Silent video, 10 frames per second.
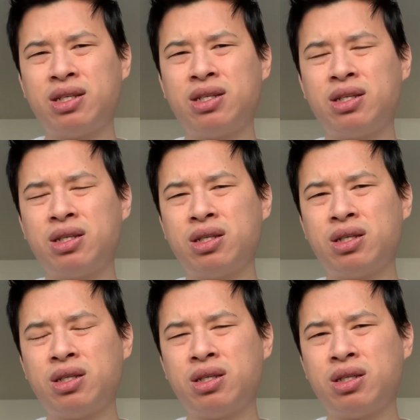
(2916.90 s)

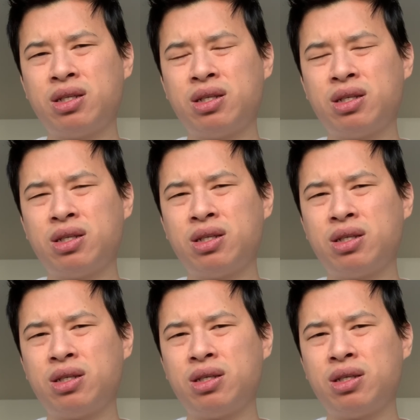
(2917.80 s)

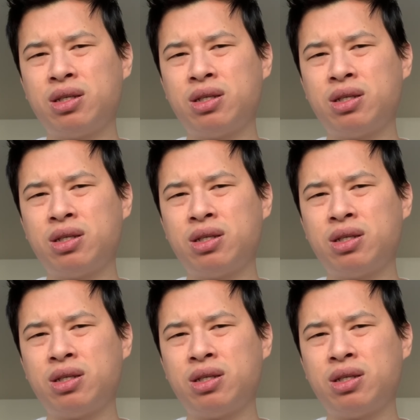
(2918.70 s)
Nothing is said.